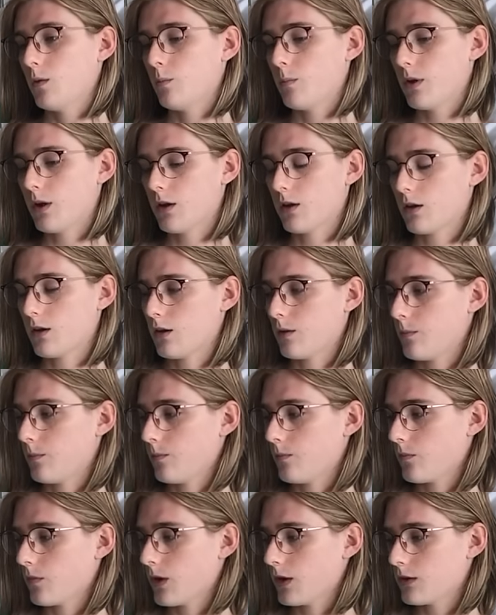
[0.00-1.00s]
But
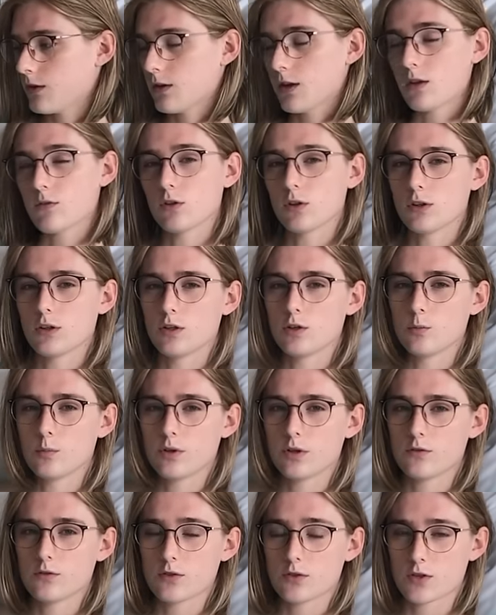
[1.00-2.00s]
I did have a little
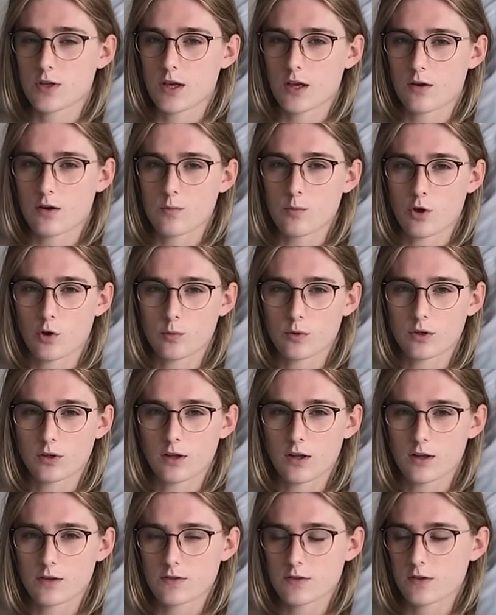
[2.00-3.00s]
bit of a scary moment
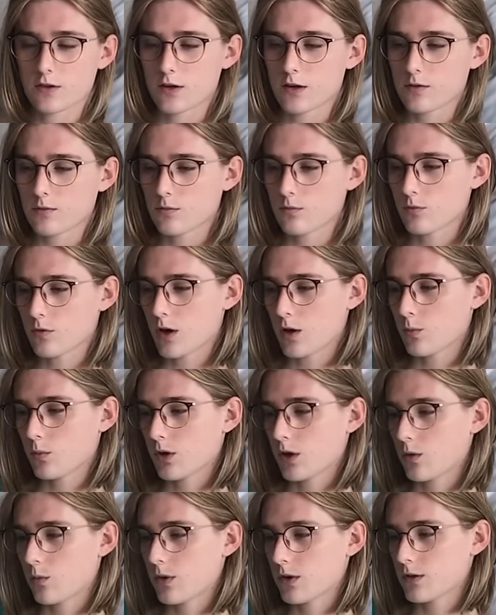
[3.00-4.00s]
last night, right when
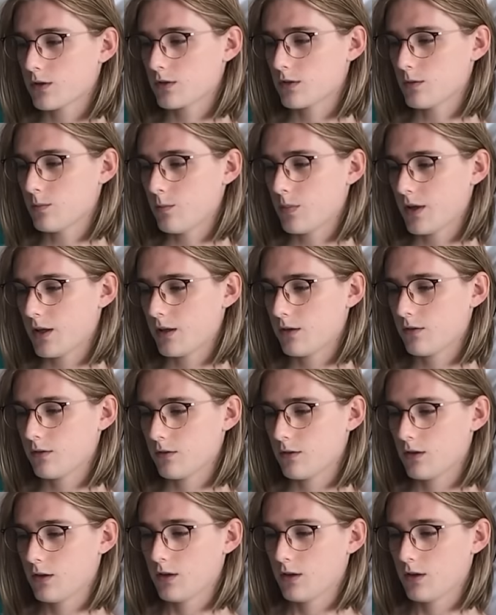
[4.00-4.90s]
I went to bed.